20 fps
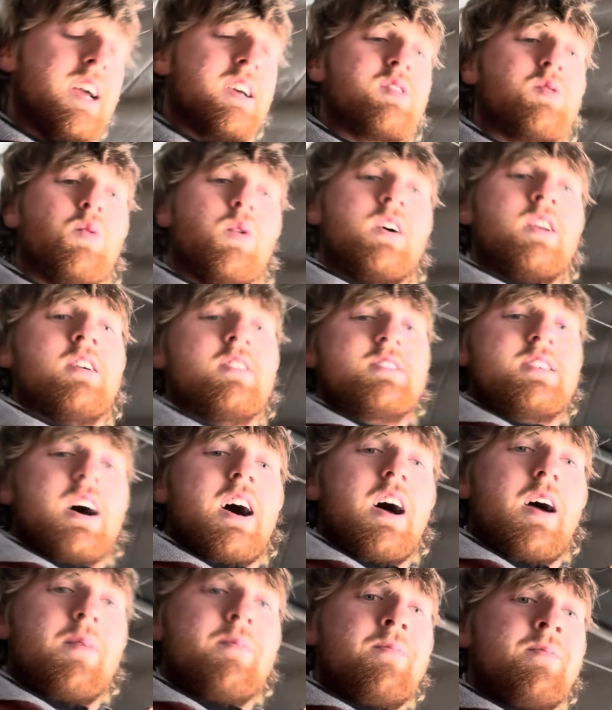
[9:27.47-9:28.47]
winter
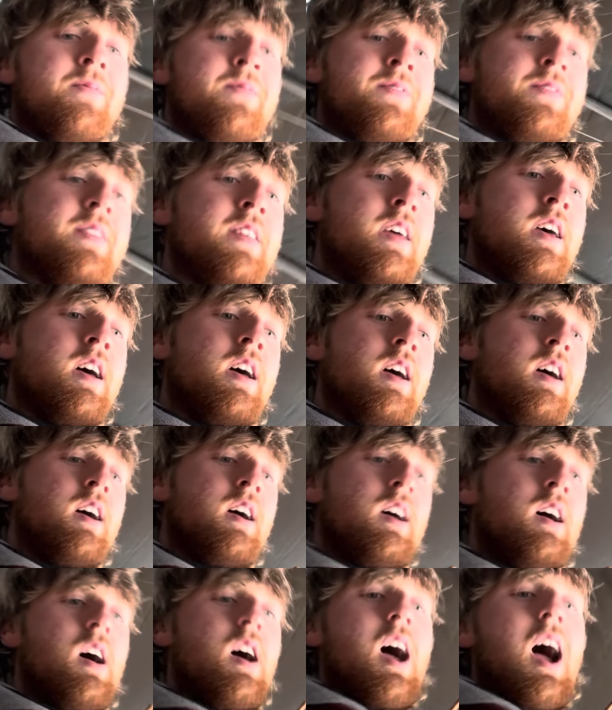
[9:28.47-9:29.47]
time,
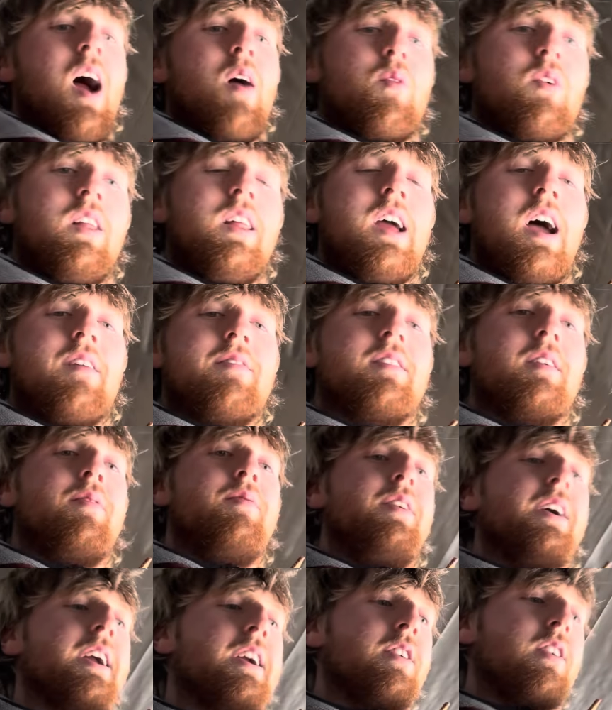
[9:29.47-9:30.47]
I really have to
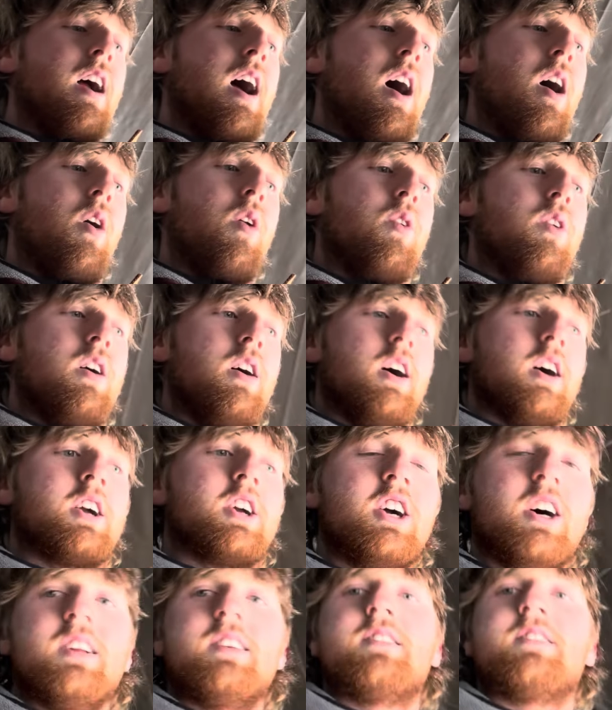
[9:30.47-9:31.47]
figure out a
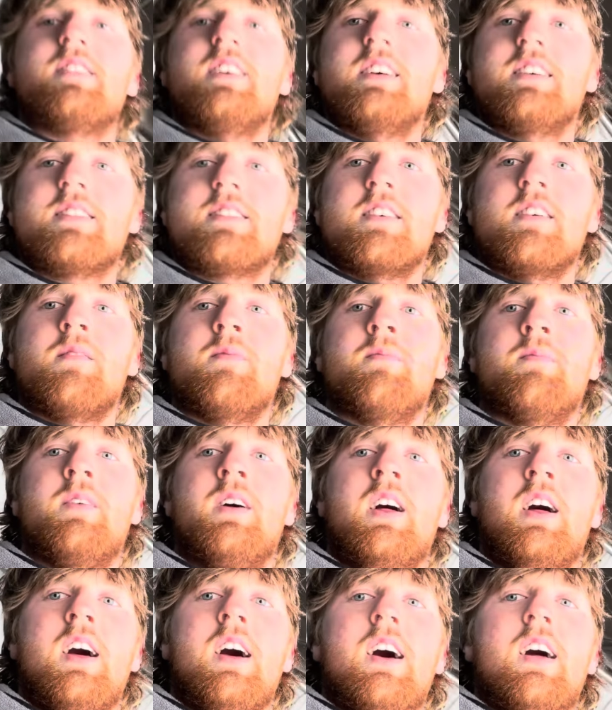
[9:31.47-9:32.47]
good system
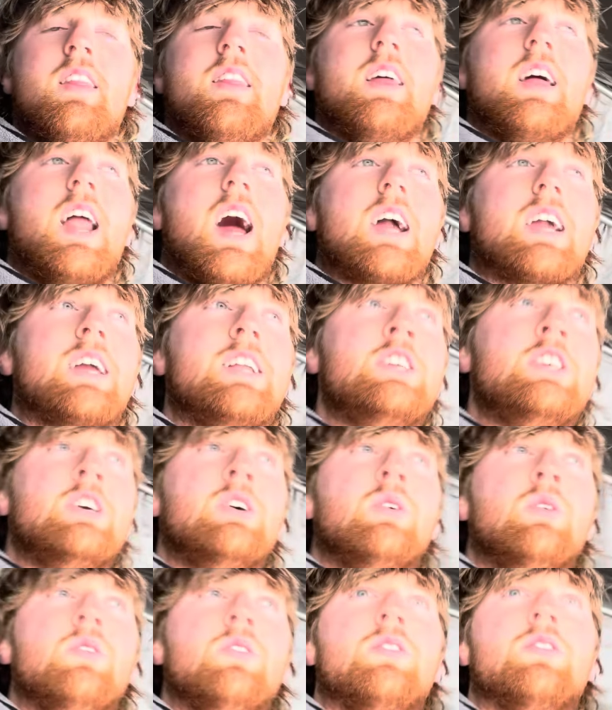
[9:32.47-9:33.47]
that I can
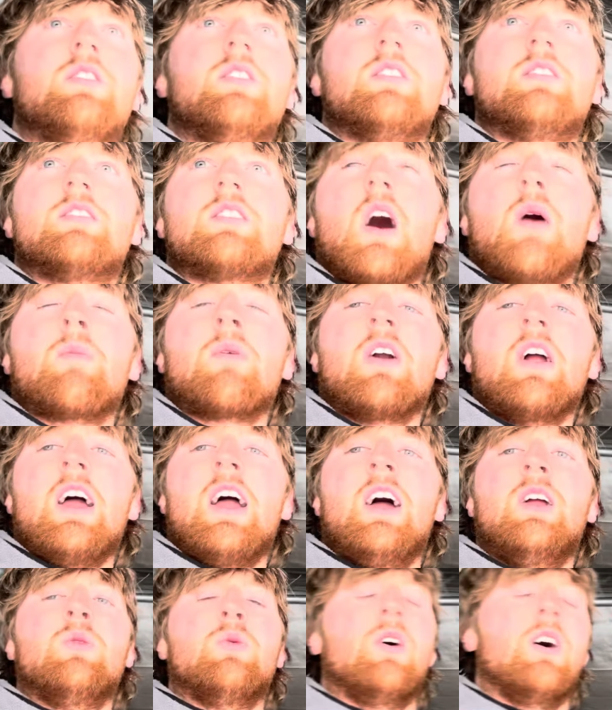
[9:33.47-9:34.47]
use summer
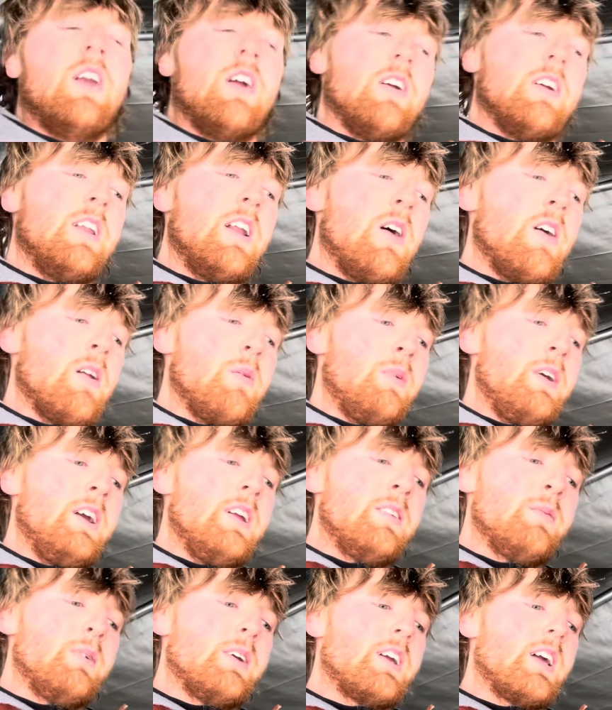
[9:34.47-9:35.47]
and winter, you know what I
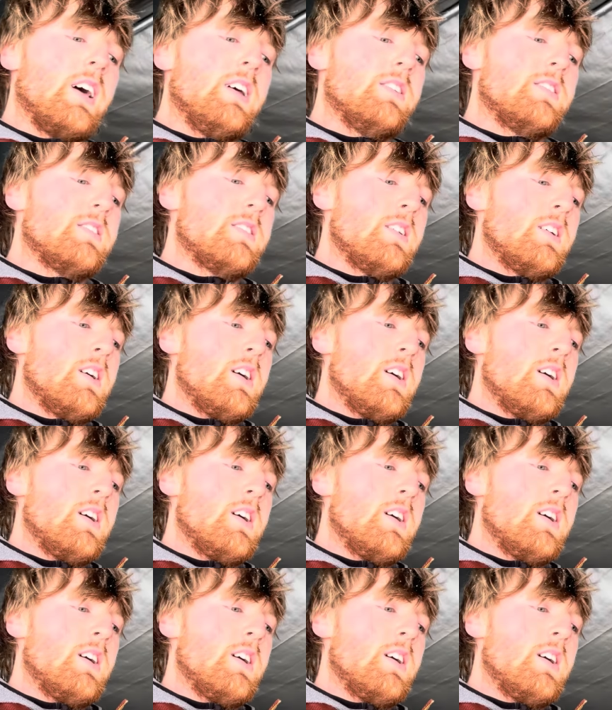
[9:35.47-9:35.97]
mean? Because